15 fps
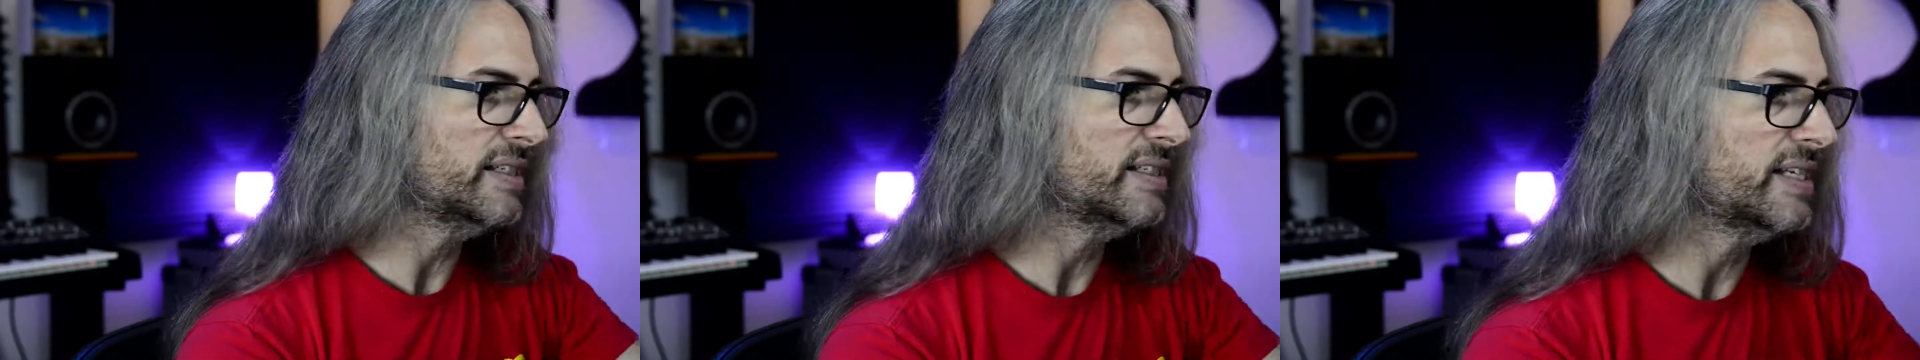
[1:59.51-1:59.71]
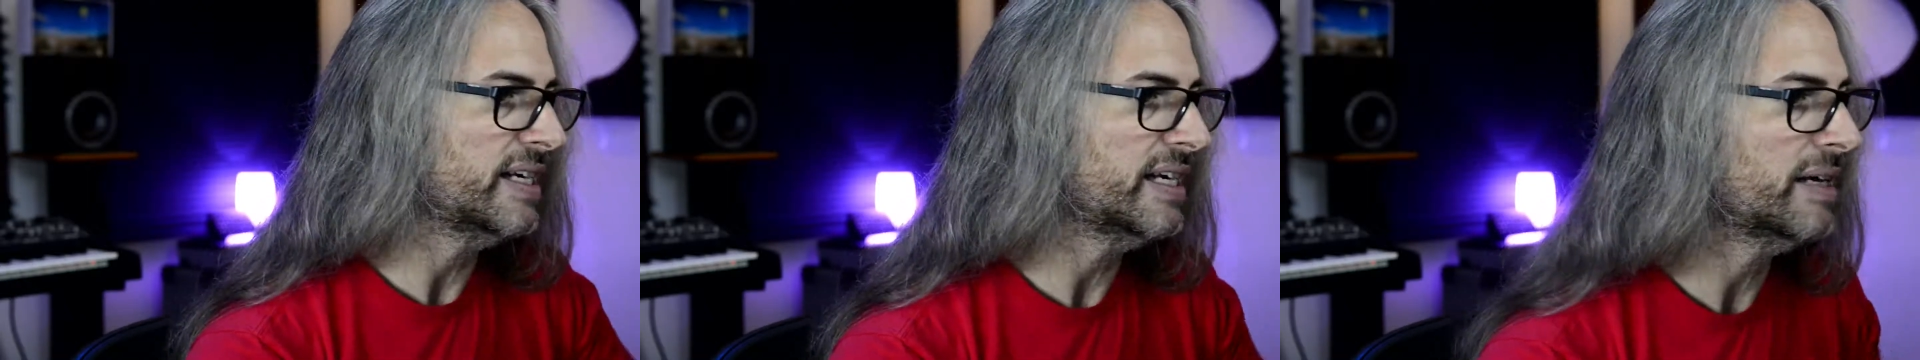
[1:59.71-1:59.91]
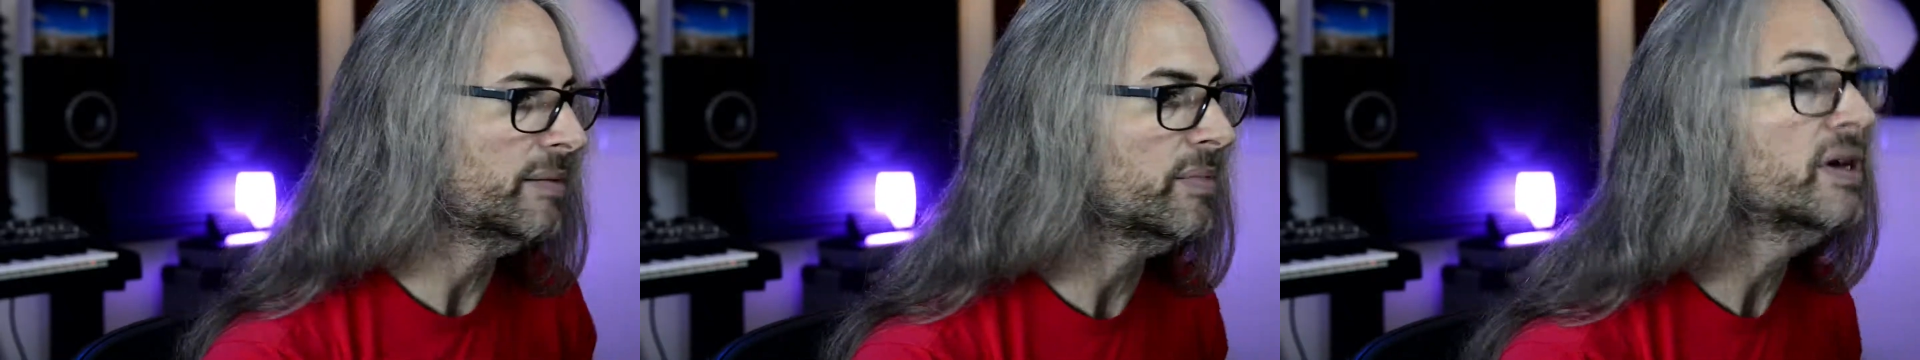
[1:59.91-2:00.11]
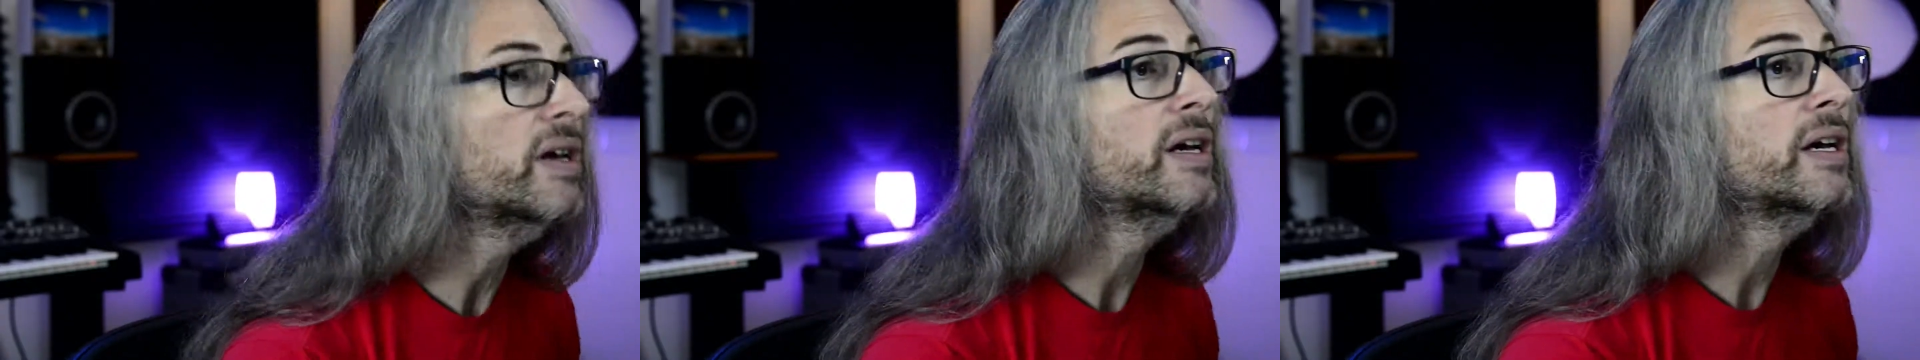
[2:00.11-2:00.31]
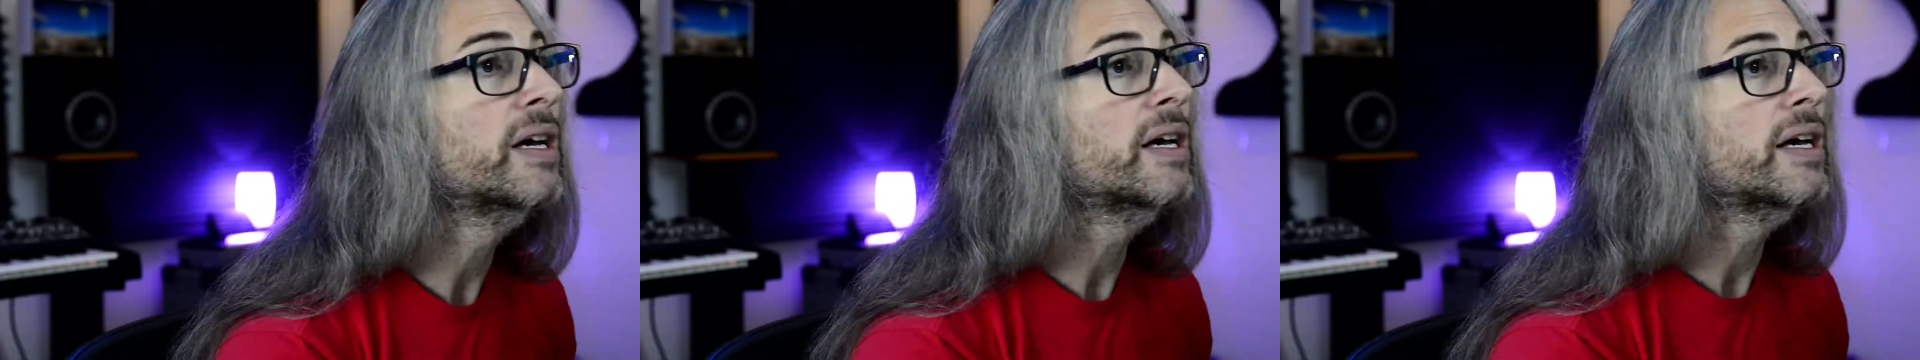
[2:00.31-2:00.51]
And
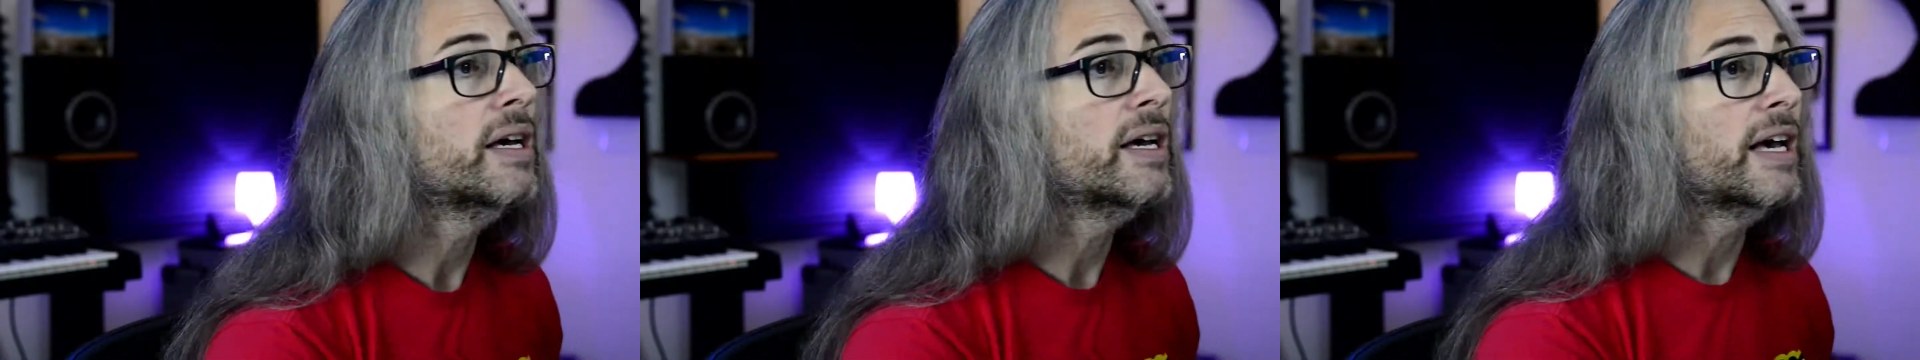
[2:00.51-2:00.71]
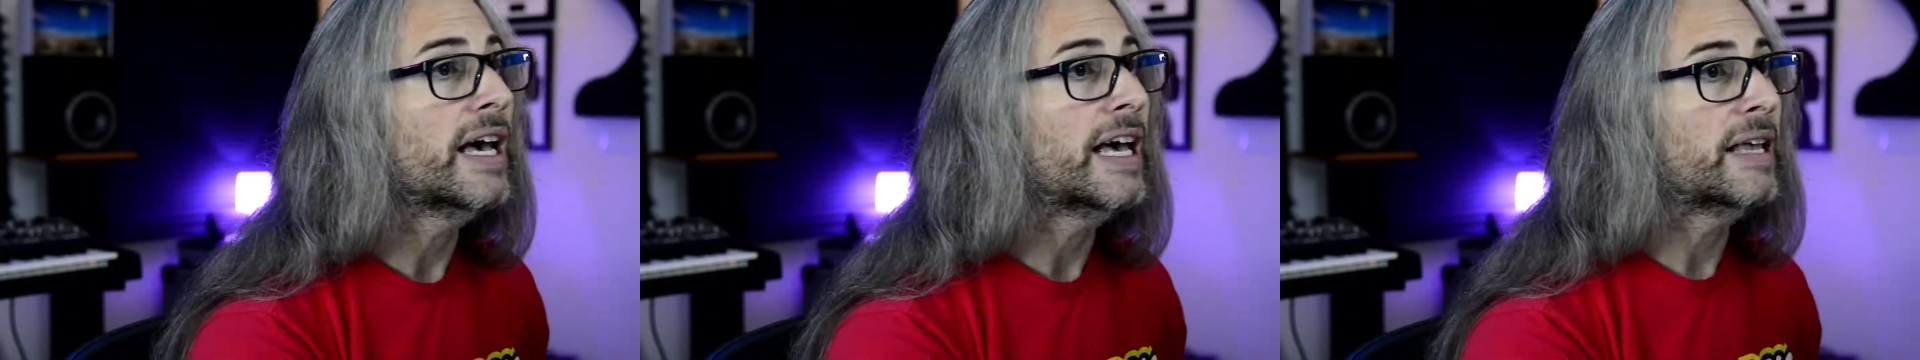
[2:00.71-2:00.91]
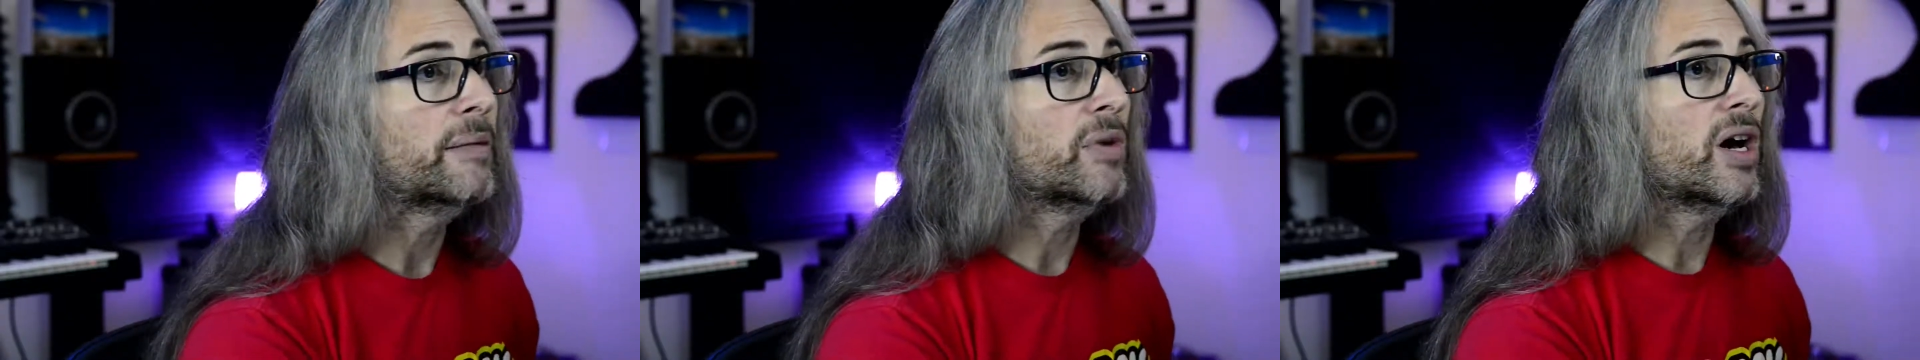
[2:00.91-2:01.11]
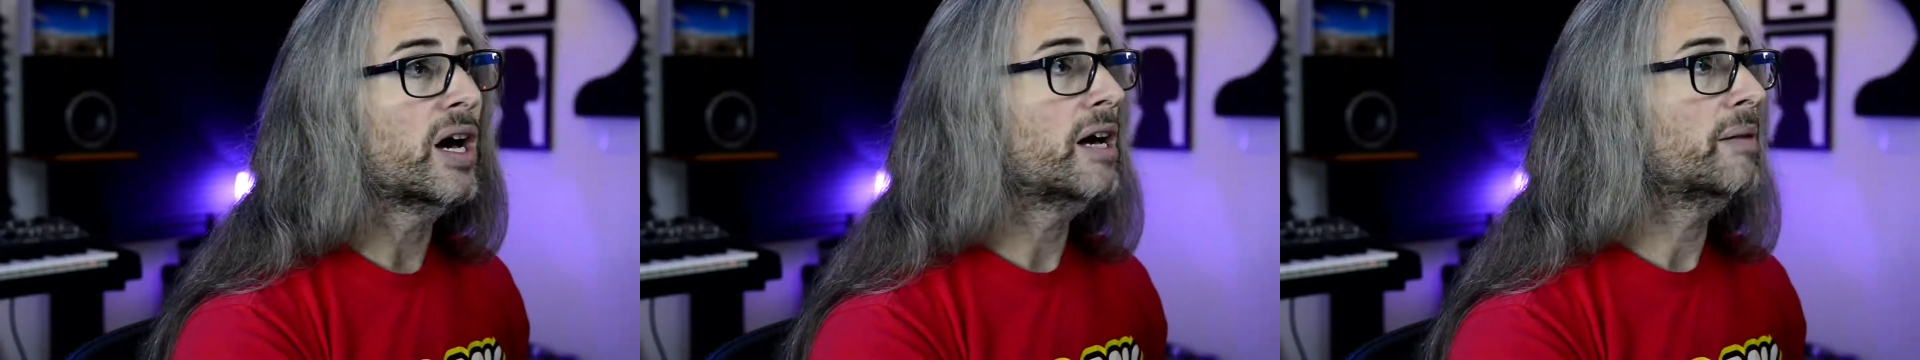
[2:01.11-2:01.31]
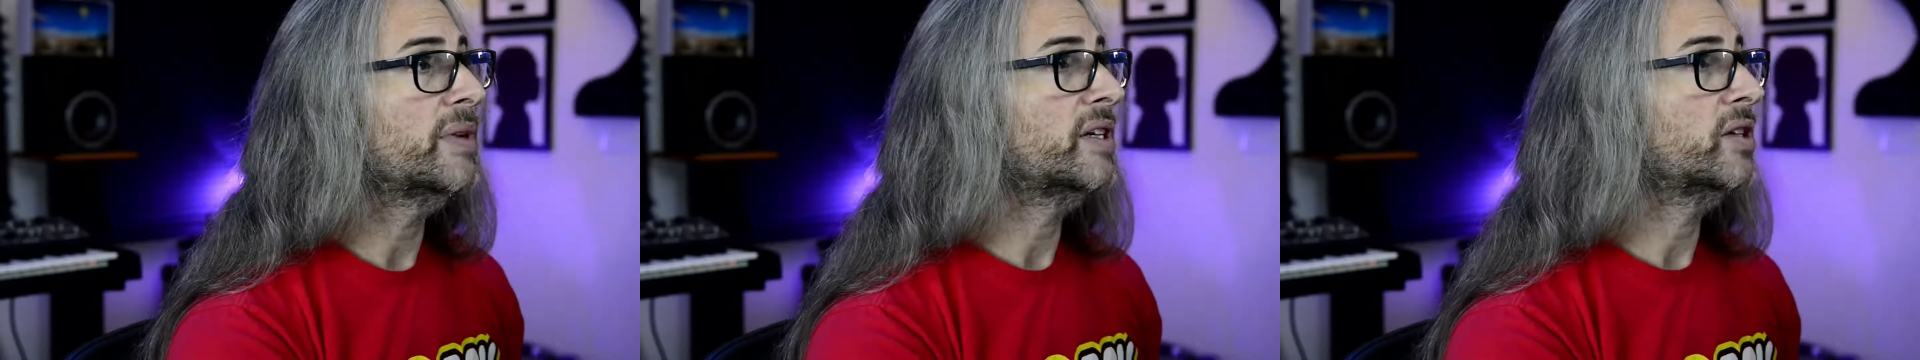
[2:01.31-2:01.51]
Tim and
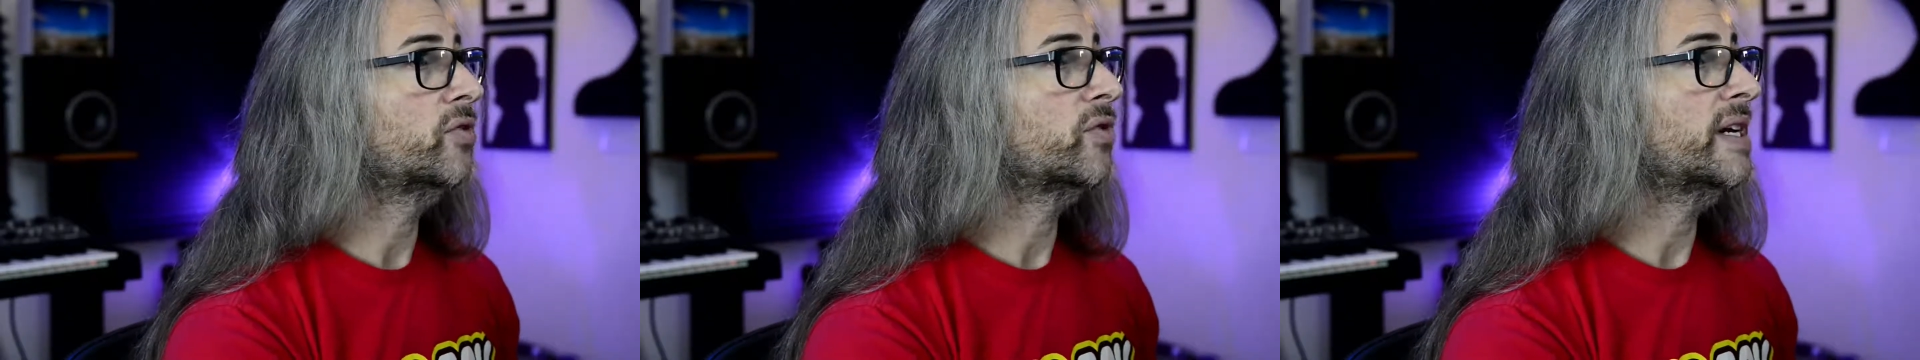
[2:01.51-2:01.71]
Mohammed.